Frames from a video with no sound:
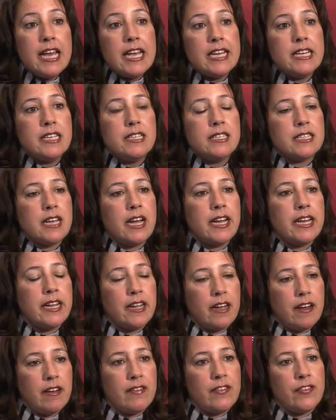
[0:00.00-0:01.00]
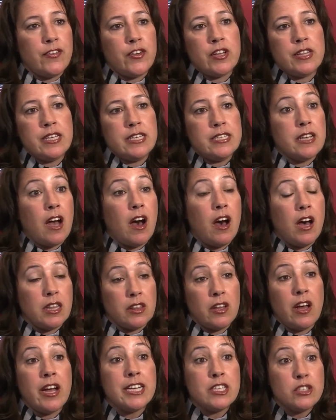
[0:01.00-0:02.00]
is signing up for these
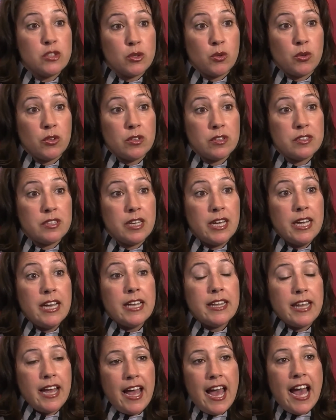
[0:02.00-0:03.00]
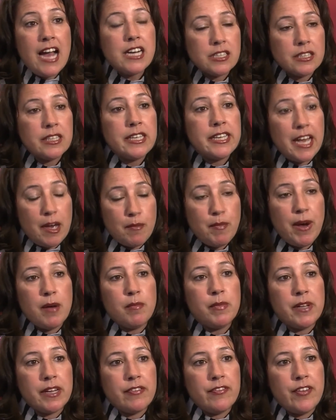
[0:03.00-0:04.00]
online schools that actually get
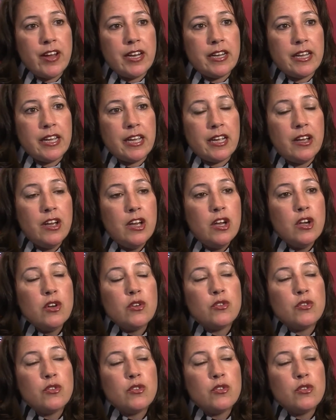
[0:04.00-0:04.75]
public funding.